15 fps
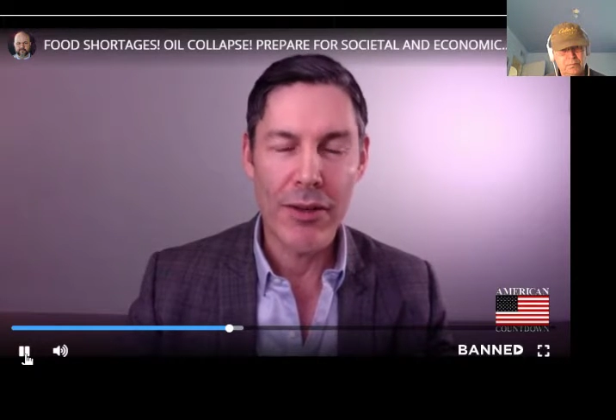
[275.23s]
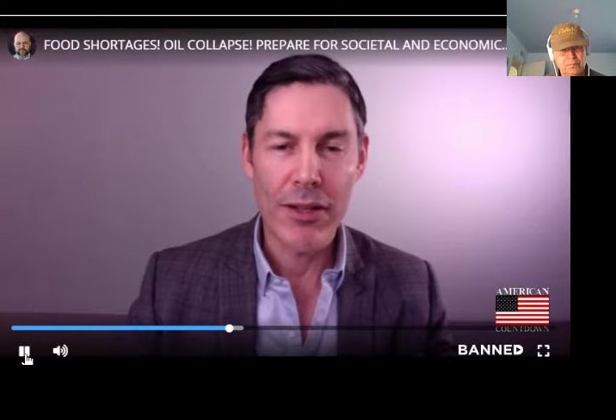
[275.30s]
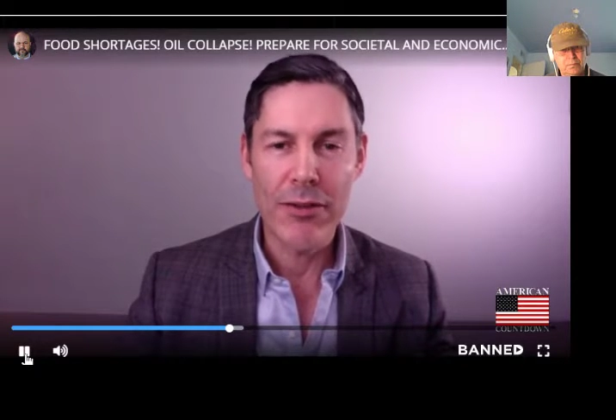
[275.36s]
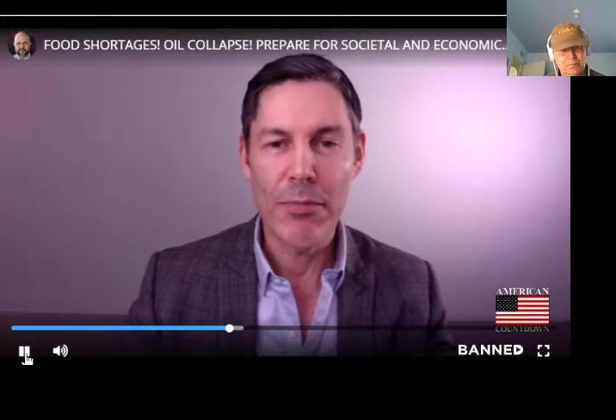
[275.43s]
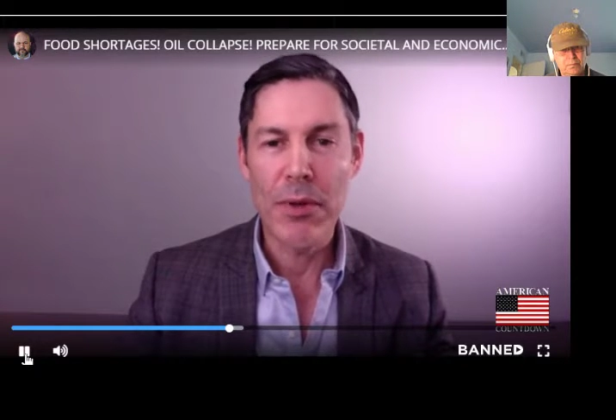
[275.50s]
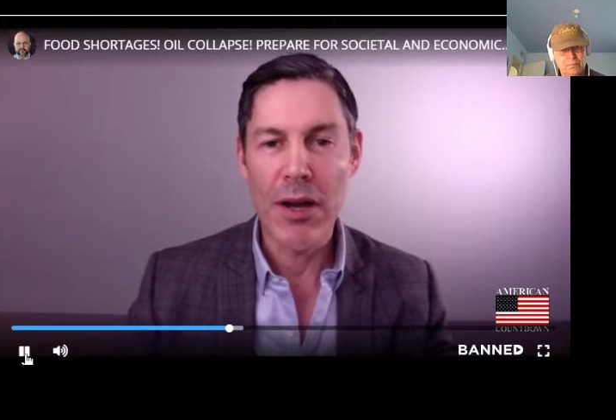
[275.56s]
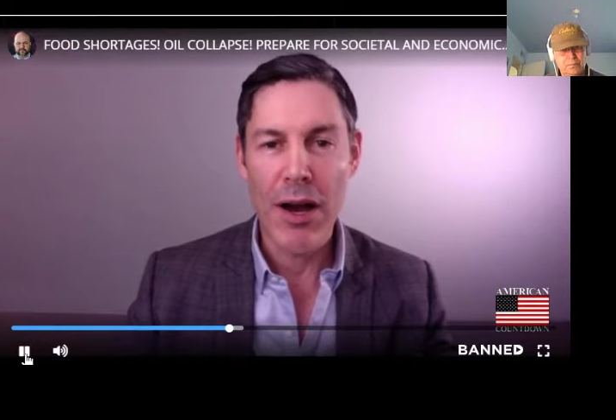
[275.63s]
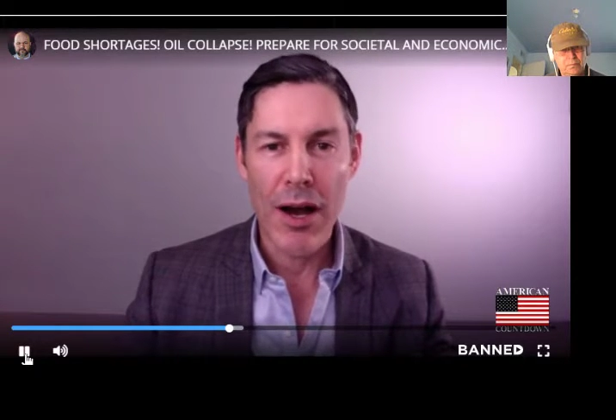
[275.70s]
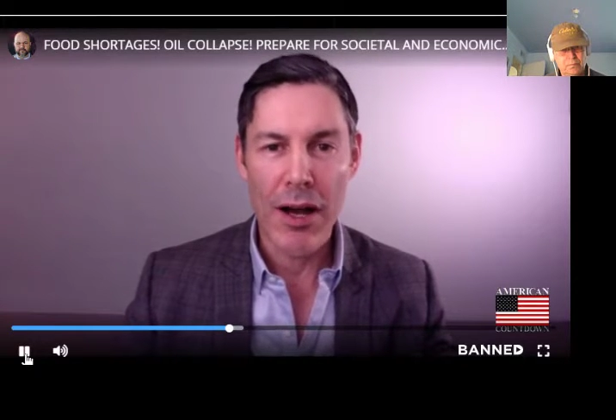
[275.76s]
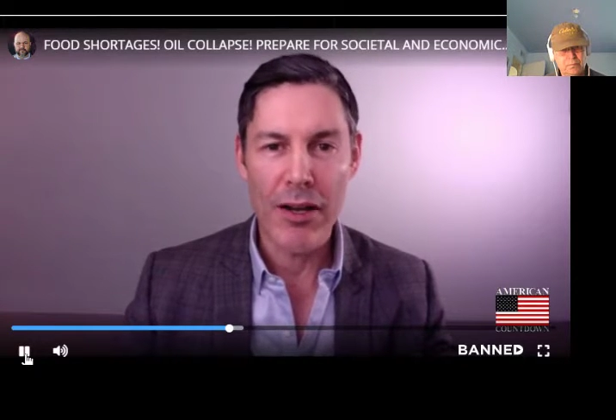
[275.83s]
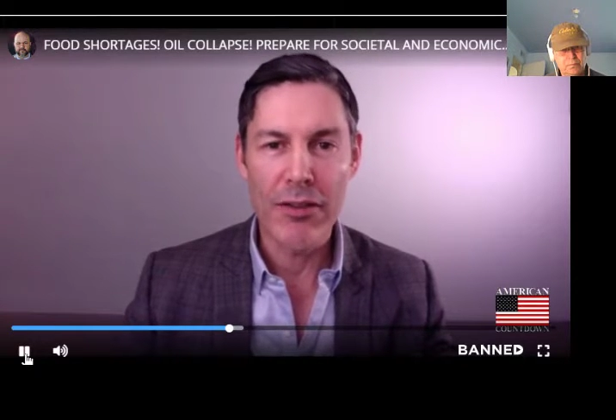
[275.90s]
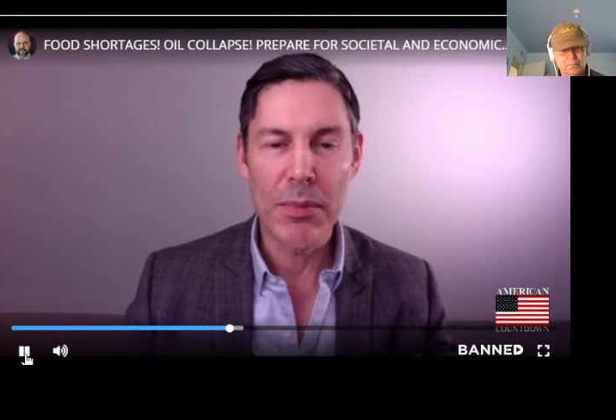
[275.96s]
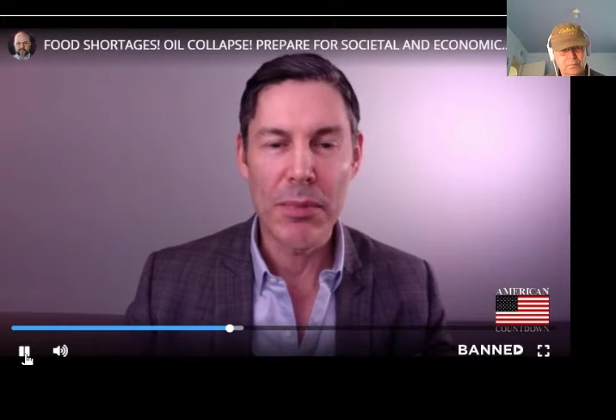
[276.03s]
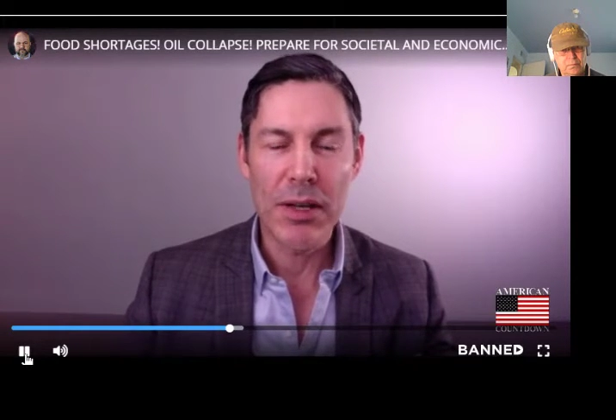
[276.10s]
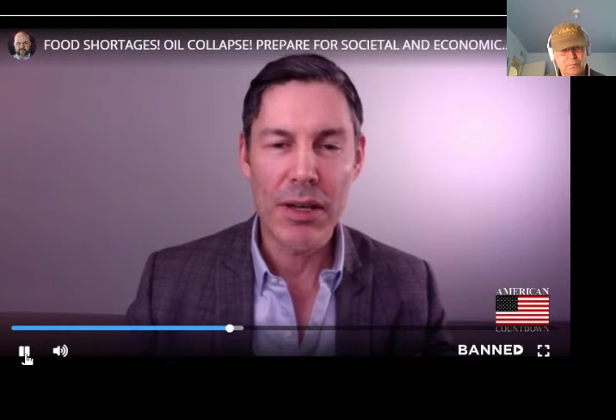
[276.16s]
Well, let's be
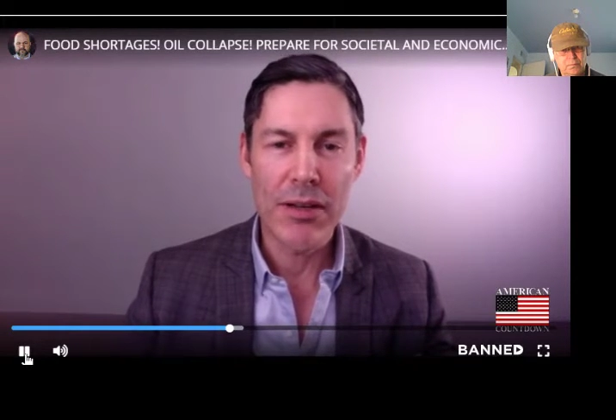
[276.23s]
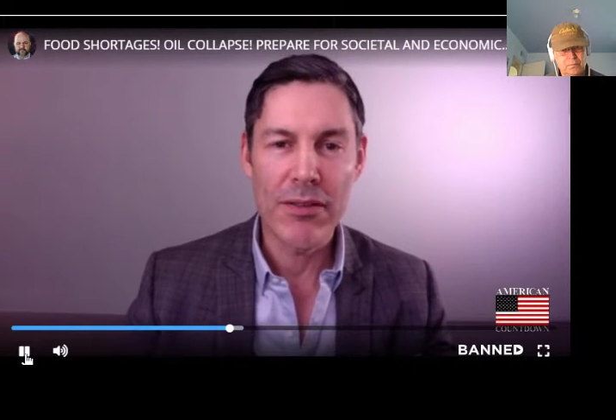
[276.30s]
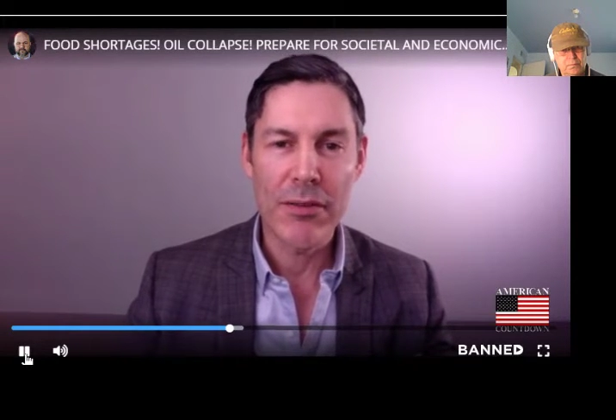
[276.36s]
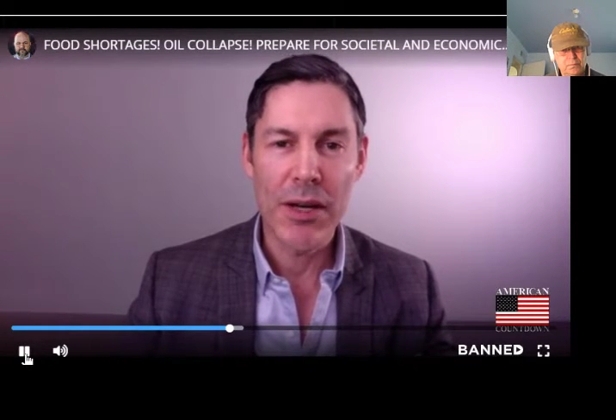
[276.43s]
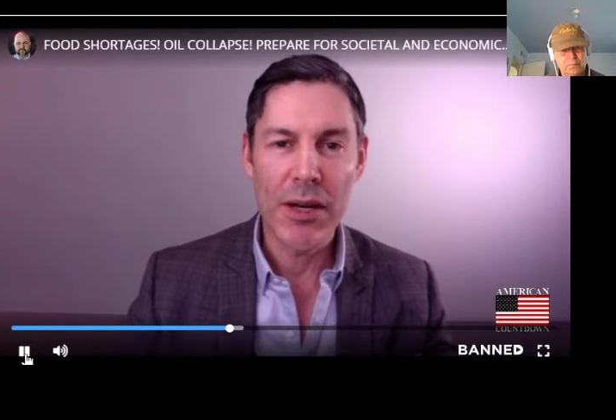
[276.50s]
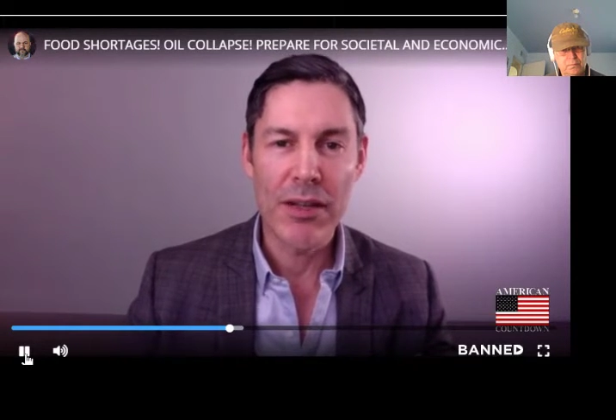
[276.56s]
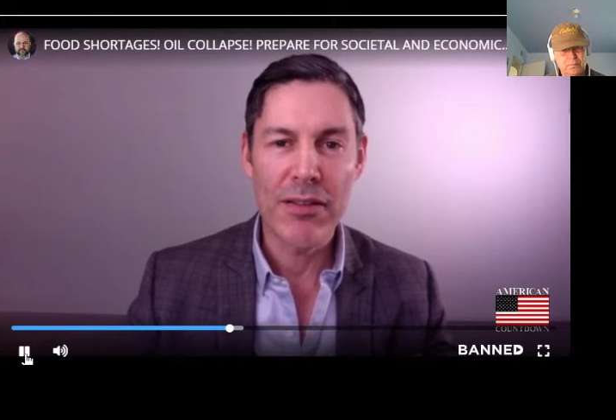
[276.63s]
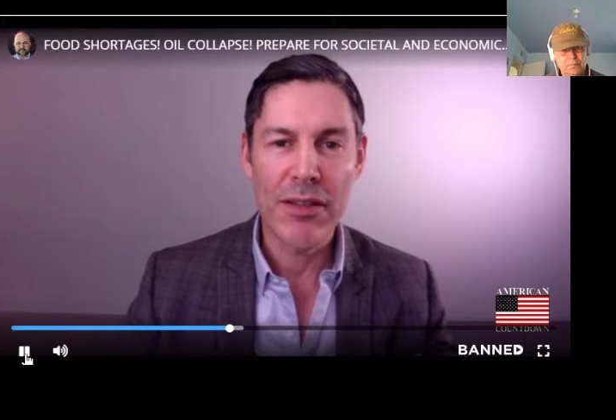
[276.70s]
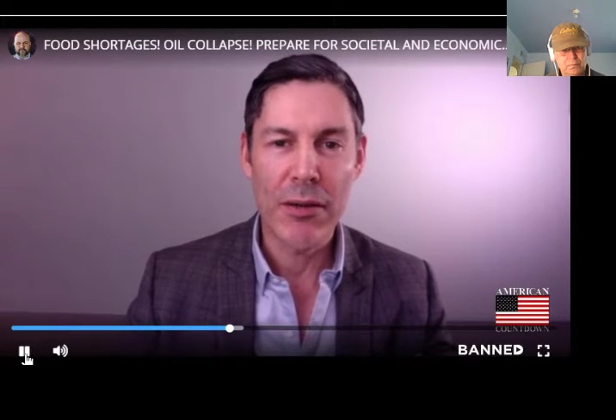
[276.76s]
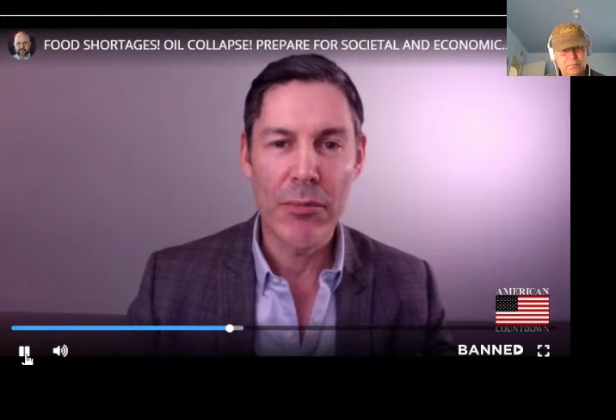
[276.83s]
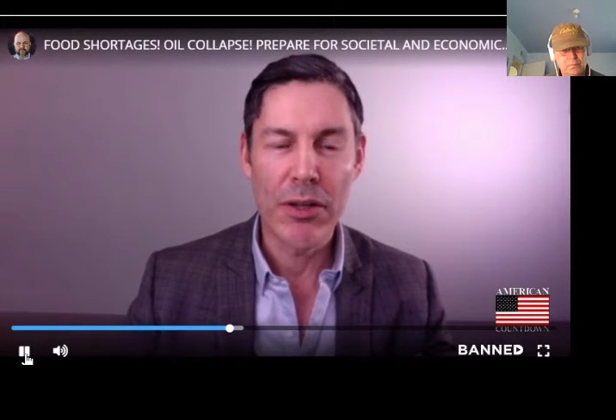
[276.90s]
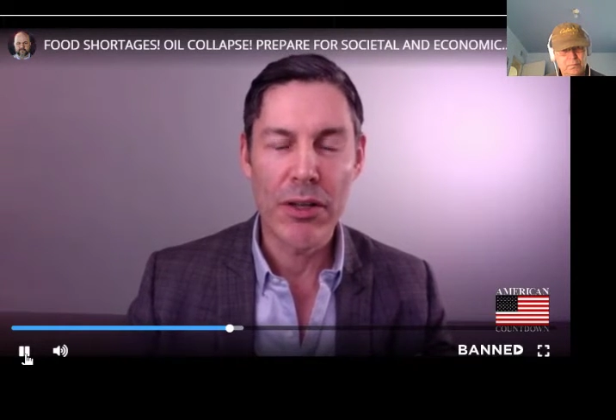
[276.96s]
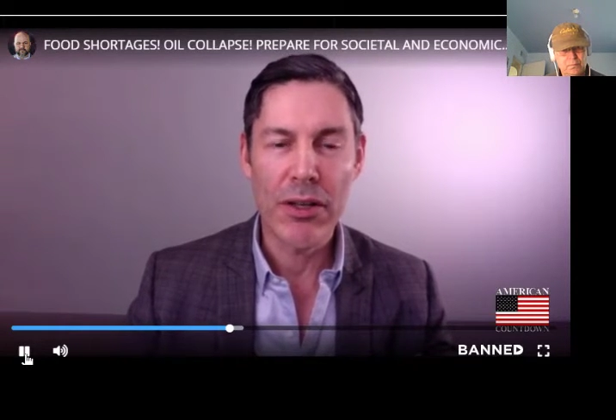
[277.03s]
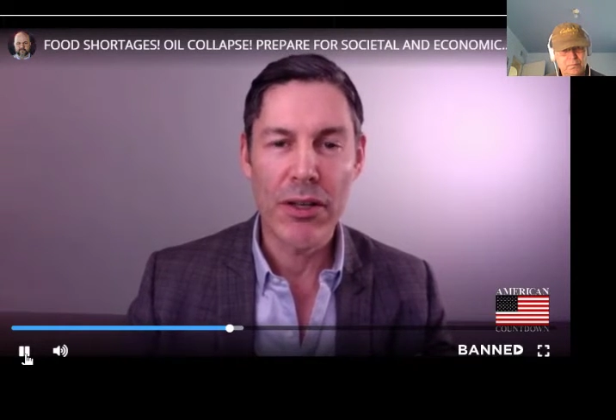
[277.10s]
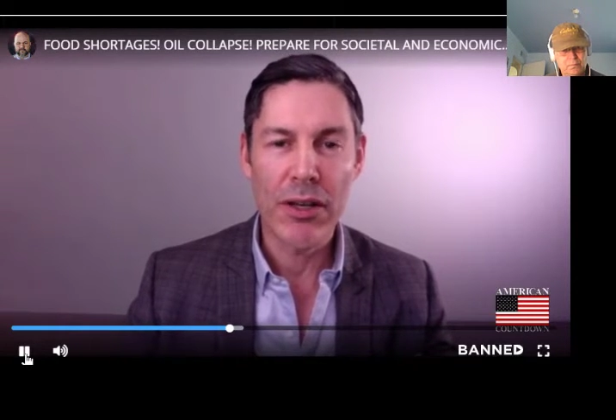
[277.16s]
honest, because it makes
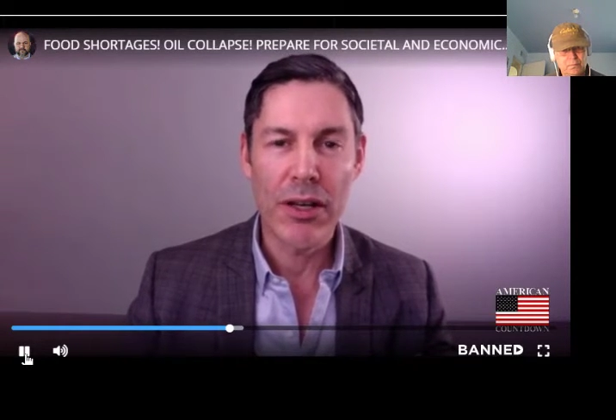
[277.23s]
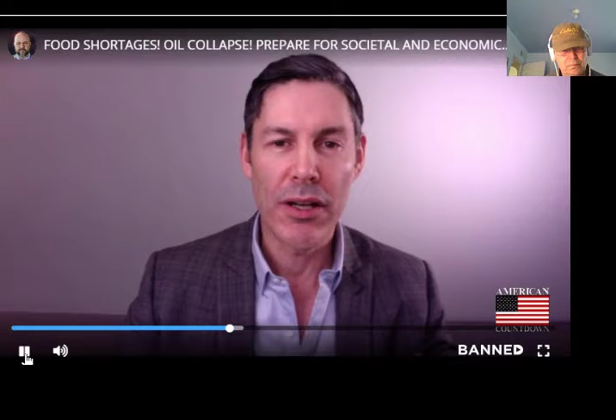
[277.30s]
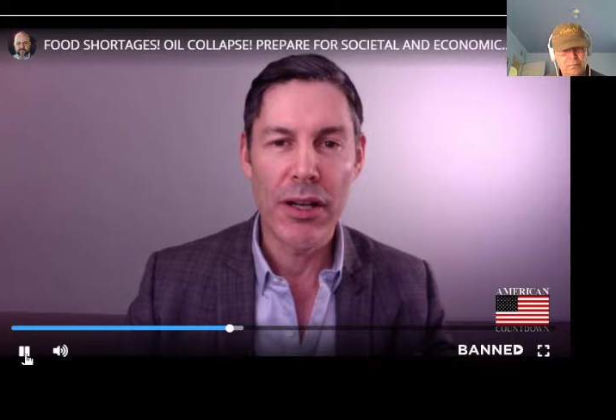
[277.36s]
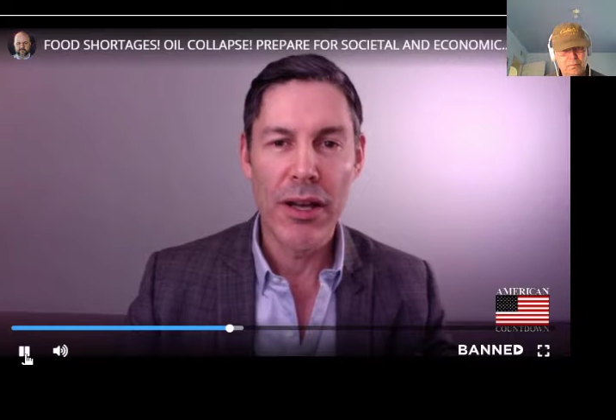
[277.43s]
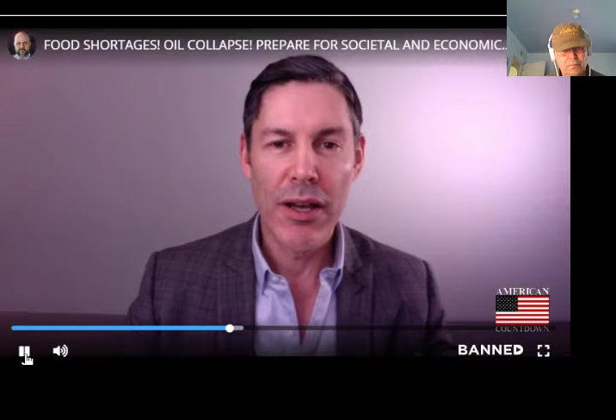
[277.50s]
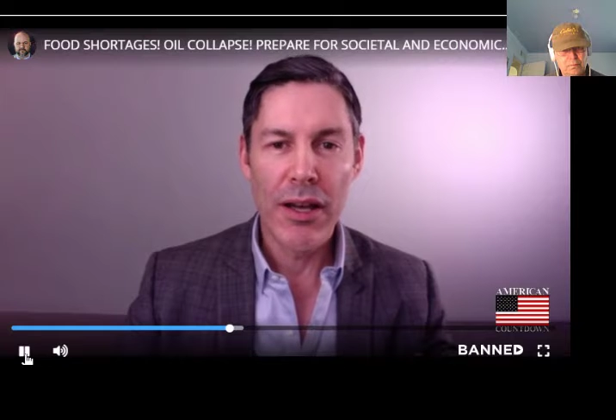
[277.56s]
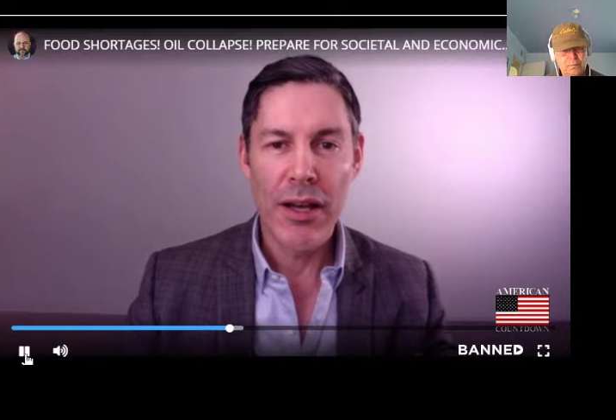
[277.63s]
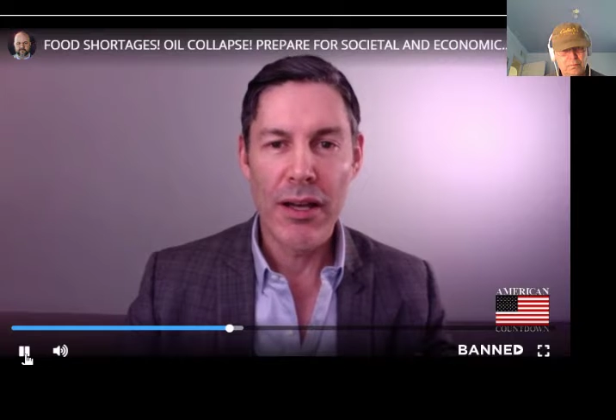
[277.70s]
them look good.